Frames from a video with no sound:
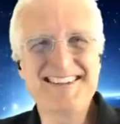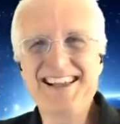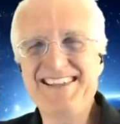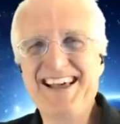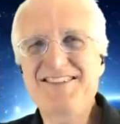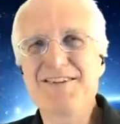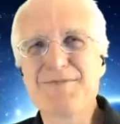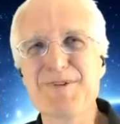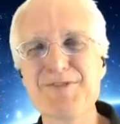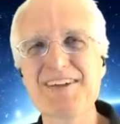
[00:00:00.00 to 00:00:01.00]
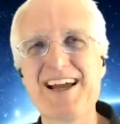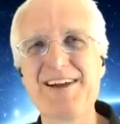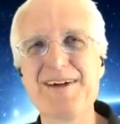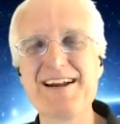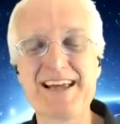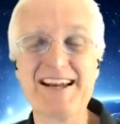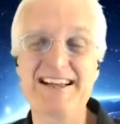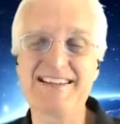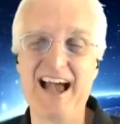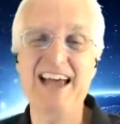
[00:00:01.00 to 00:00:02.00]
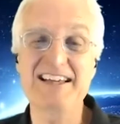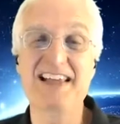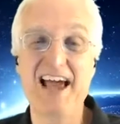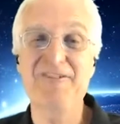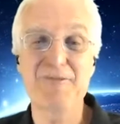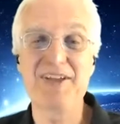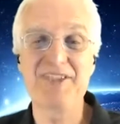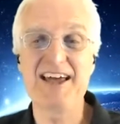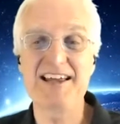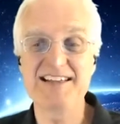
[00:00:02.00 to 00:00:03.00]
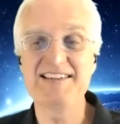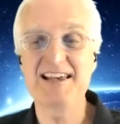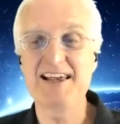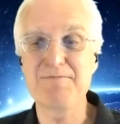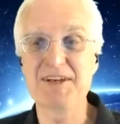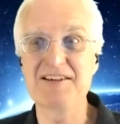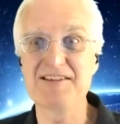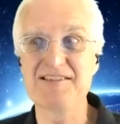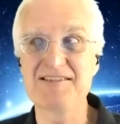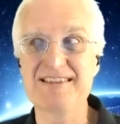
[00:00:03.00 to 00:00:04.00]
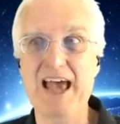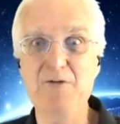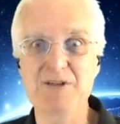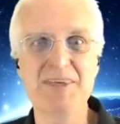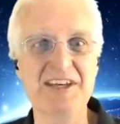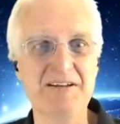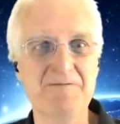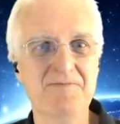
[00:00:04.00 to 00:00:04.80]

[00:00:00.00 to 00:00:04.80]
that's always been really ironic. And I can laugh about that and say that because that was me.